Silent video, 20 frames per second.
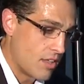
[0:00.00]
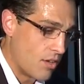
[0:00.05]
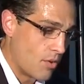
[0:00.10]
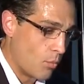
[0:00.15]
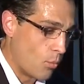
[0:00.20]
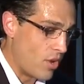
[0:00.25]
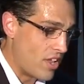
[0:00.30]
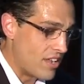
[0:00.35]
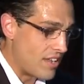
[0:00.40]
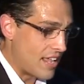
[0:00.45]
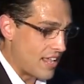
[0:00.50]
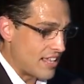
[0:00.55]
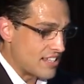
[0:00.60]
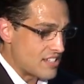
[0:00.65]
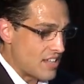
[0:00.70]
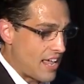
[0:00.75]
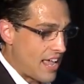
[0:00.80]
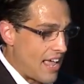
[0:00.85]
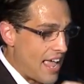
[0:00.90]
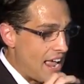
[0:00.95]
when
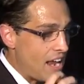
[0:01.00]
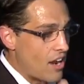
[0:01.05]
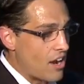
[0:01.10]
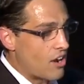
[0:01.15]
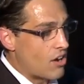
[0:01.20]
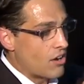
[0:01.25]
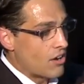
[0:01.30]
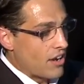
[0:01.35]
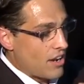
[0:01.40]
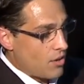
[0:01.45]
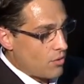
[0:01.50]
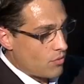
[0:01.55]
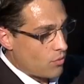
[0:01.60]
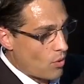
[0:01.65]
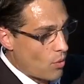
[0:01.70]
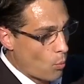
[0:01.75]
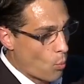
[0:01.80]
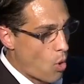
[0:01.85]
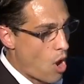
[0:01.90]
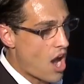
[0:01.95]
air and
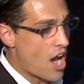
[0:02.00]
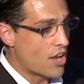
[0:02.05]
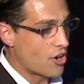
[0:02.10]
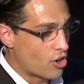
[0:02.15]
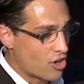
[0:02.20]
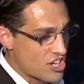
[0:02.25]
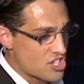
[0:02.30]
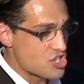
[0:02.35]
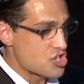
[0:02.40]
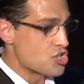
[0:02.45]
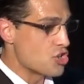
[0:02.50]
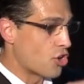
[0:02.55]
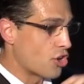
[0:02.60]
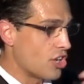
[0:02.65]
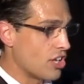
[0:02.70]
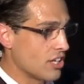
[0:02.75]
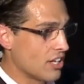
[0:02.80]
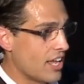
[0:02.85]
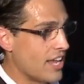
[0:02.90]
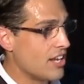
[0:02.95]
water is
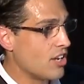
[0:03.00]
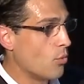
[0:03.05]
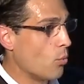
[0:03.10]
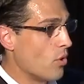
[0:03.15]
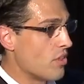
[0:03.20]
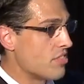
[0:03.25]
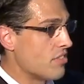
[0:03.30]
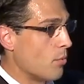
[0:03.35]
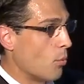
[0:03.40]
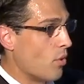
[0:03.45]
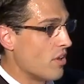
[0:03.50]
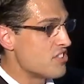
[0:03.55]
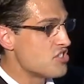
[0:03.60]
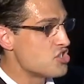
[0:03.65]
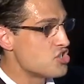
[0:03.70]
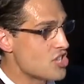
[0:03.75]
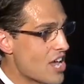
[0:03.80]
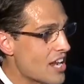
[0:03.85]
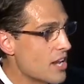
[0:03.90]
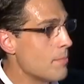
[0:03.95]
circulated with
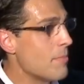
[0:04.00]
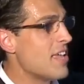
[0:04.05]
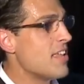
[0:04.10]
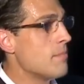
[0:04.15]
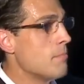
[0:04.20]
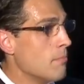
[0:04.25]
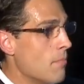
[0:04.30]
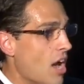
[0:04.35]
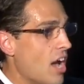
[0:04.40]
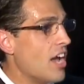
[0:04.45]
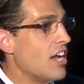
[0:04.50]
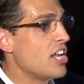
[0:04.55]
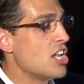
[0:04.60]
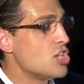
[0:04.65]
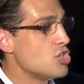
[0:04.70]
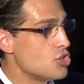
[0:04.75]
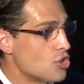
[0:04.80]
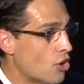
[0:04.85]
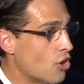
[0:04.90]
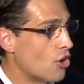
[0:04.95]
sediment and mud
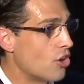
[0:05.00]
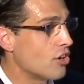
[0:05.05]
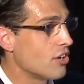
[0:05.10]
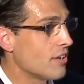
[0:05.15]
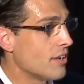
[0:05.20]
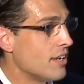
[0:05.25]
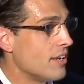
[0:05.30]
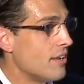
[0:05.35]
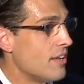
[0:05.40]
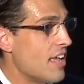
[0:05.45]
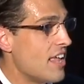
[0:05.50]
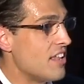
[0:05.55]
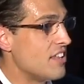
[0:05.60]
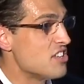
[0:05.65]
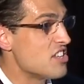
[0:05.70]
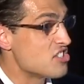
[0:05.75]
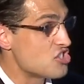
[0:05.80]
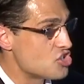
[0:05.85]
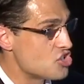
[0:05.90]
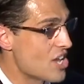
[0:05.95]
and dirt, and
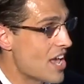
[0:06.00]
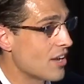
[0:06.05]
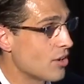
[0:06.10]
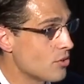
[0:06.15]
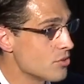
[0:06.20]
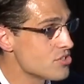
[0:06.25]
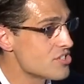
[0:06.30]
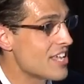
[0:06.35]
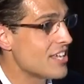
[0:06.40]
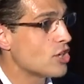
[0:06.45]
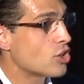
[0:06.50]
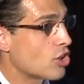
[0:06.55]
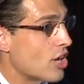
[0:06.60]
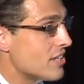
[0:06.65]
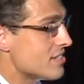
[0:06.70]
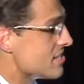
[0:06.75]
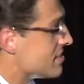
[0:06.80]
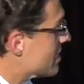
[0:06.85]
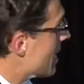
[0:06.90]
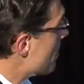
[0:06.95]
it settles, they
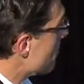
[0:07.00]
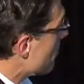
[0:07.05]
create the same